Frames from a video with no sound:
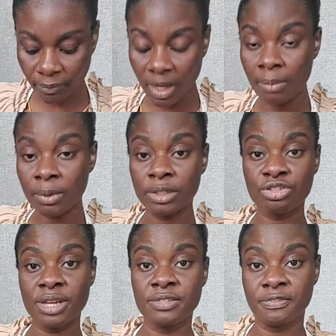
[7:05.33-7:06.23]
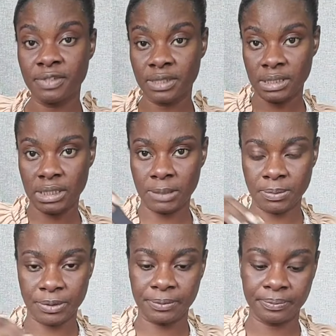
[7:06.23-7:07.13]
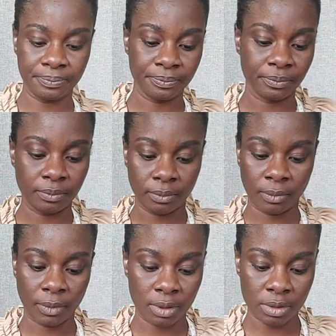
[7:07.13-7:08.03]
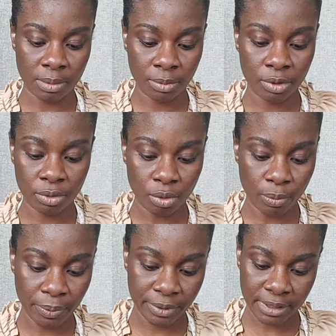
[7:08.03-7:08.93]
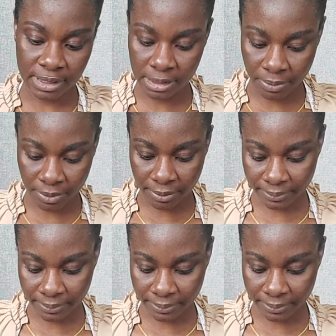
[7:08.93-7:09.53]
I'm gonna try to fix the zipper. So I'm gonna open the zipper.